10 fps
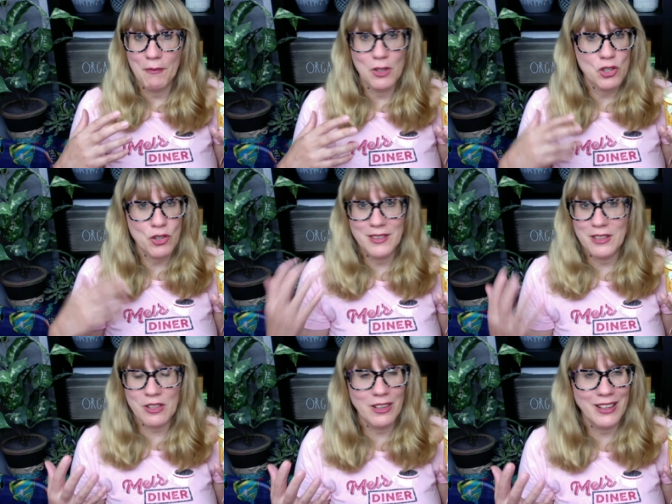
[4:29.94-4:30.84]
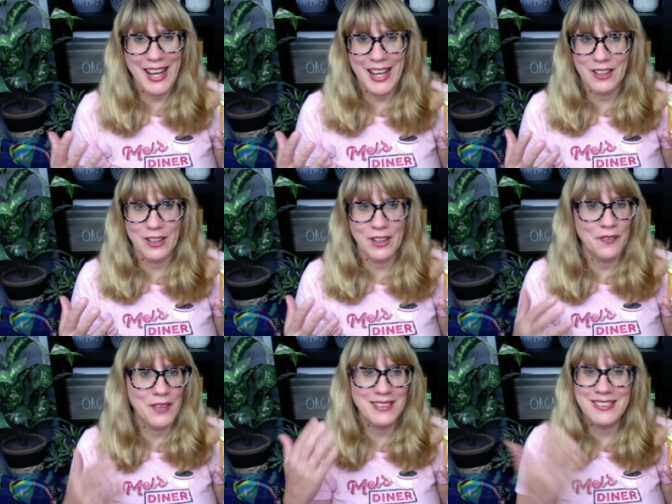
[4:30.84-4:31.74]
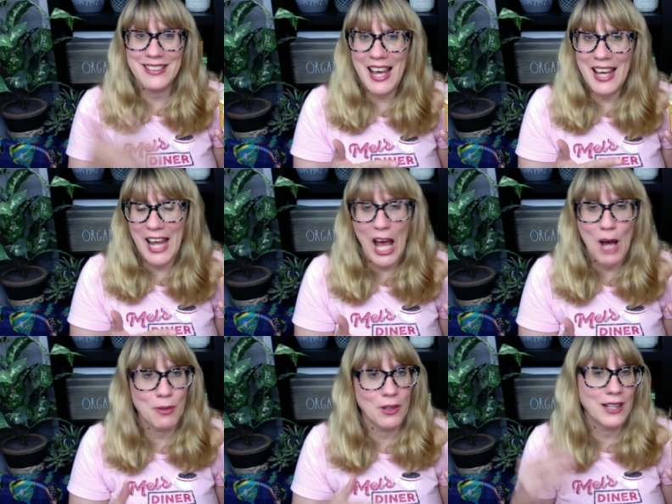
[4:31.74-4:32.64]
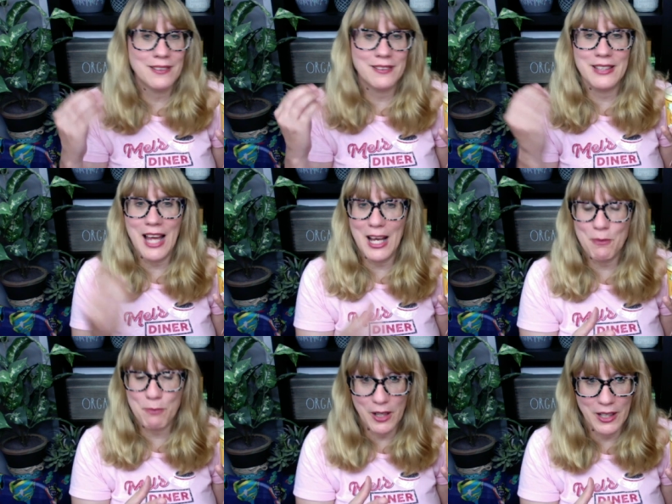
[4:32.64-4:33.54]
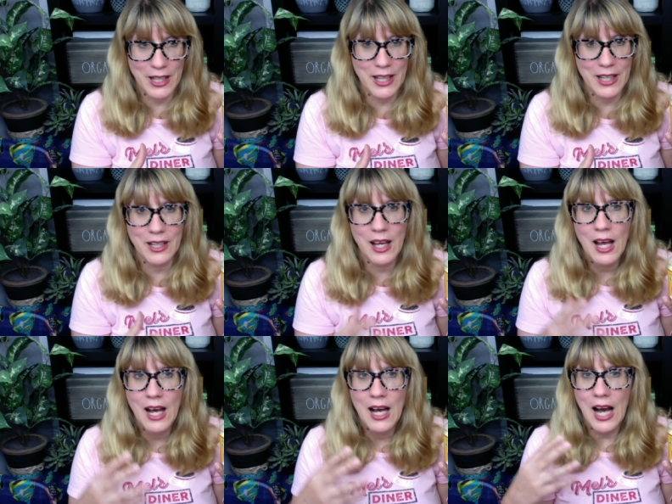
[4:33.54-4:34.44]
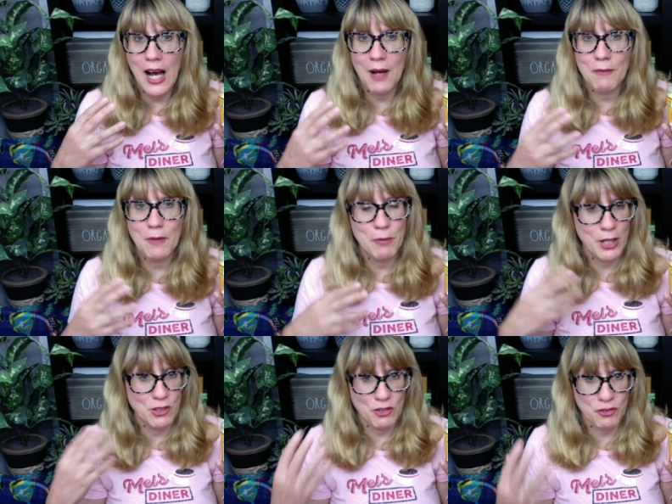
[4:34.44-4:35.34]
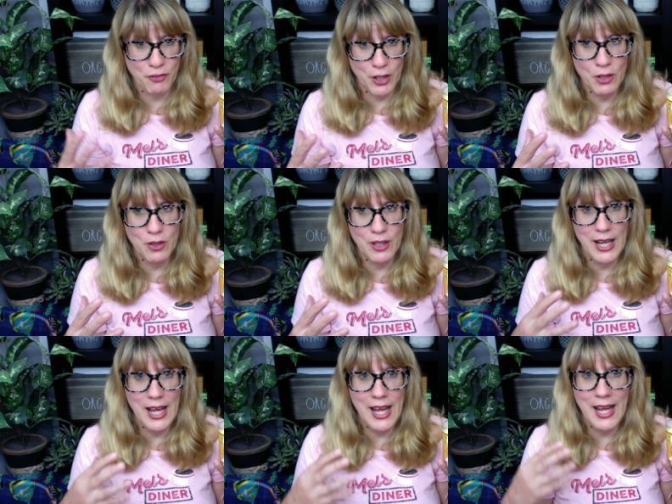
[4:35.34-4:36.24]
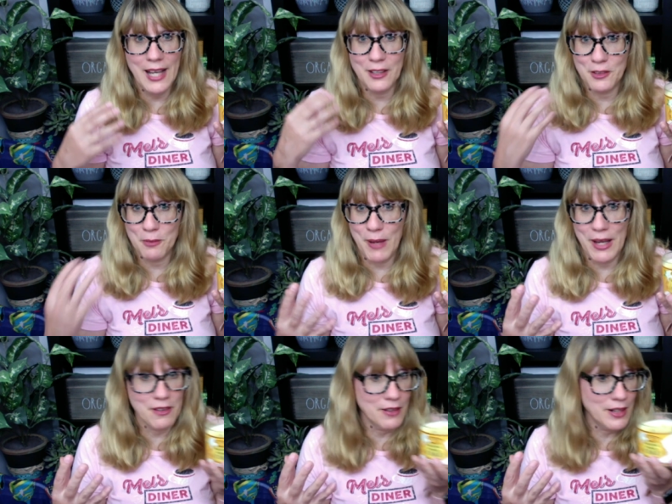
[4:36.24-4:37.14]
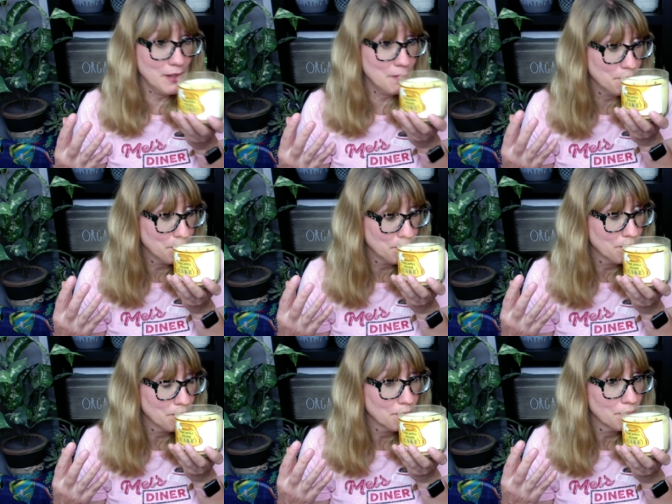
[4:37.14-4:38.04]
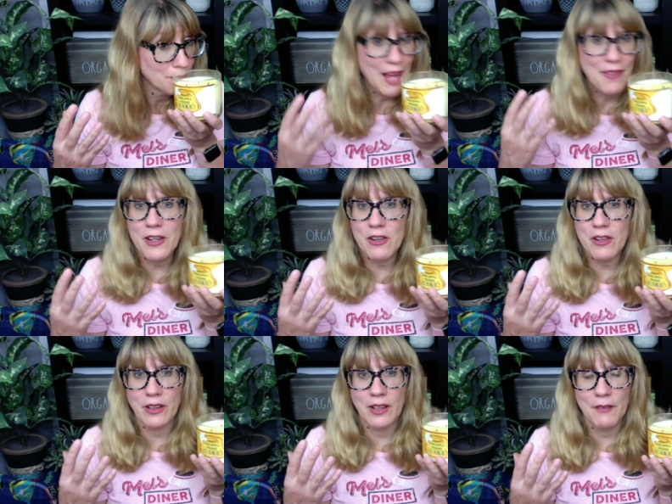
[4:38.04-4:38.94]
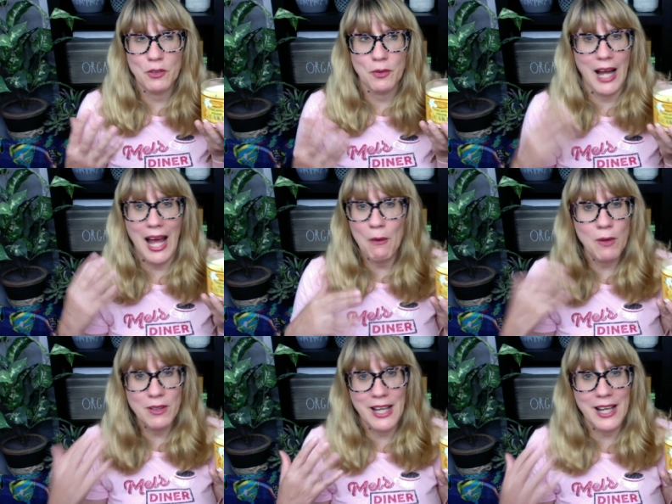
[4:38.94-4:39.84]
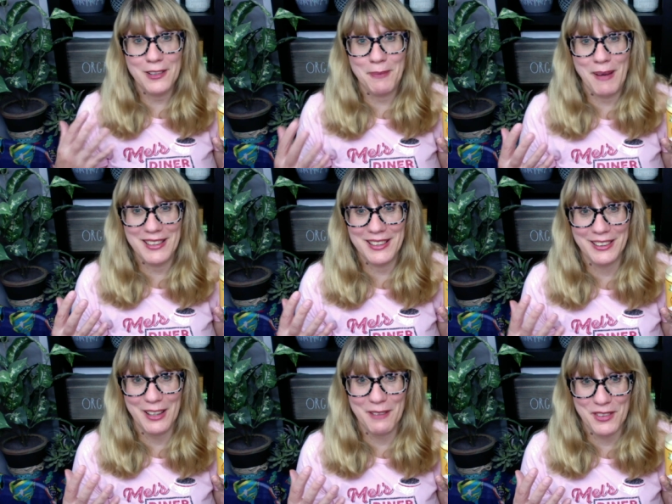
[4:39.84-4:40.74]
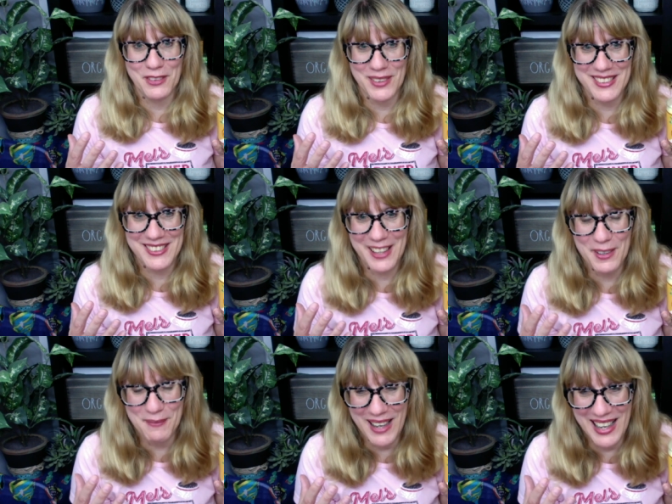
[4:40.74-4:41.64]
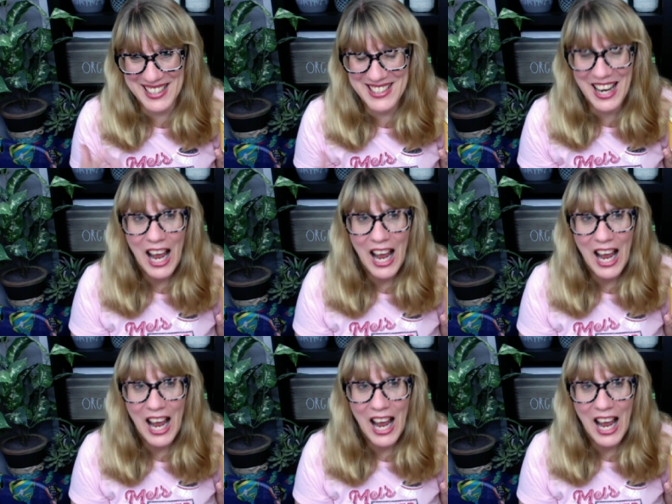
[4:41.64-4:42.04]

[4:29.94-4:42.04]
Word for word: transitional candle that's not apple, it's not pumpkin, but it's fruit and it's bakery, I think you're going to love this one. I was not expecting to love this one so much.